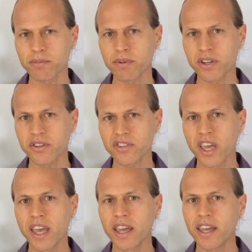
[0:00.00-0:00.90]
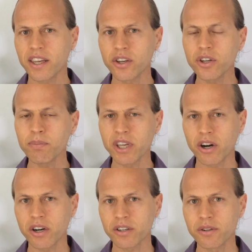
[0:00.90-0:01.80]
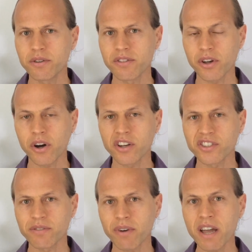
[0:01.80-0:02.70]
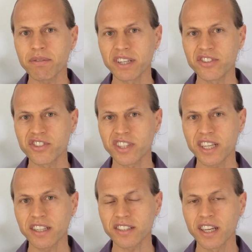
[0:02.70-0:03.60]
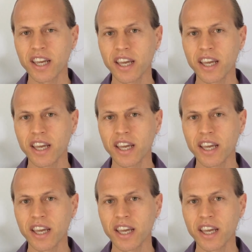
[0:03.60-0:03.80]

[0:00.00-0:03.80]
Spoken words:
because it could be argued that our survival instinct